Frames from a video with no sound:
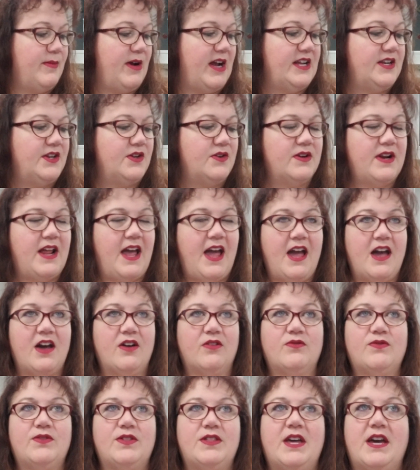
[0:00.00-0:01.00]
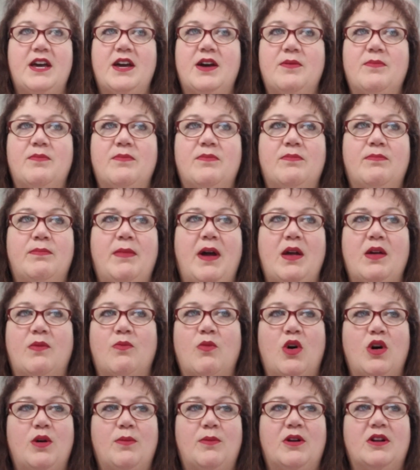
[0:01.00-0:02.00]
I don't have them, my
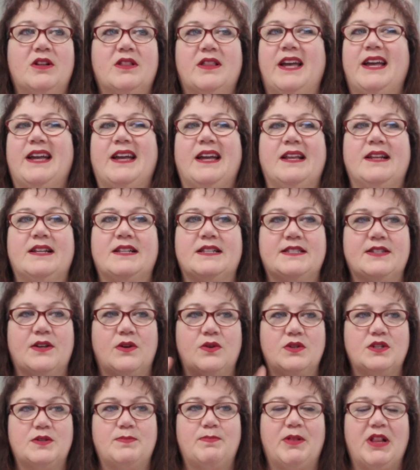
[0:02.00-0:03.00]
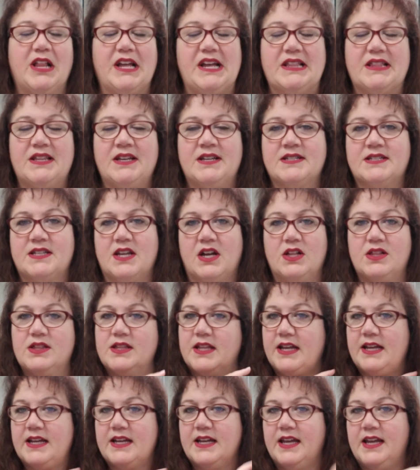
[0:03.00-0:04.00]
Walmart, like in its own playlist. I'll
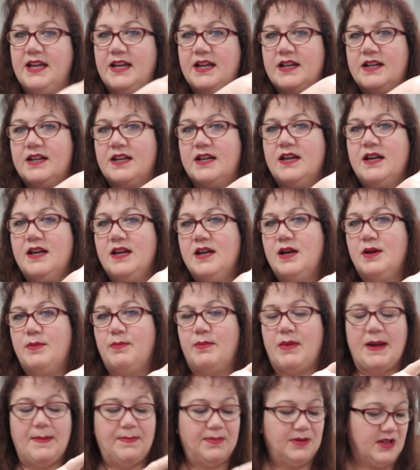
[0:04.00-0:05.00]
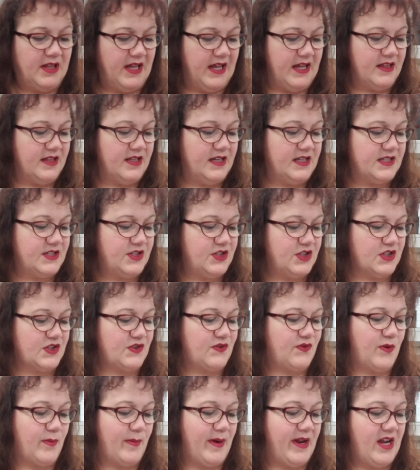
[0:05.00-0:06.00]
link in my playlist just
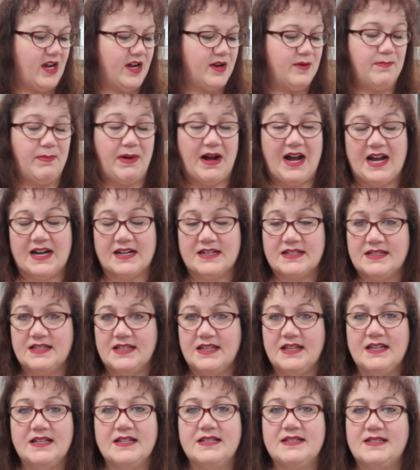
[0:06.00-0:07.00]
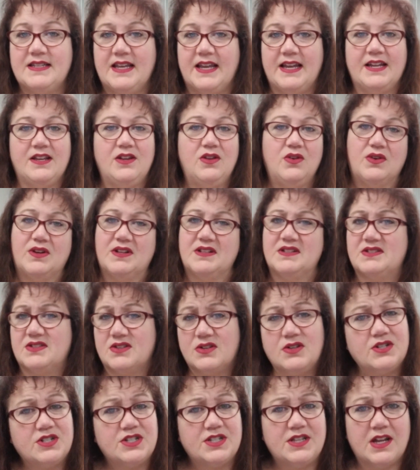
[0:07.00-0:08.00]
for my unboxings, and you can
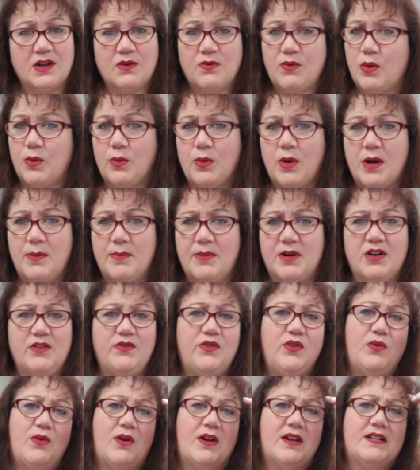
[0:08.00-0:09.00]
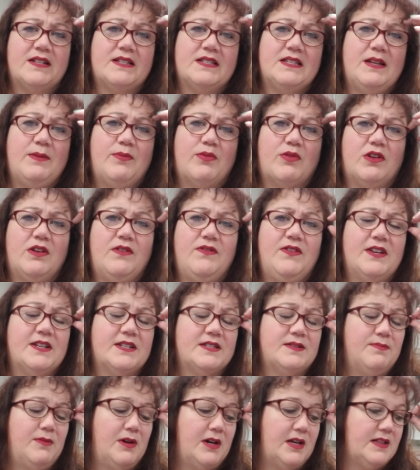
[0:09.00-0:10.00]
search there for Walmart if you want to see
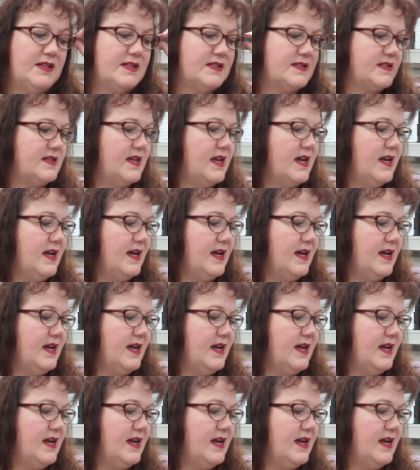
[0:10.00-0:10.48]
previous months.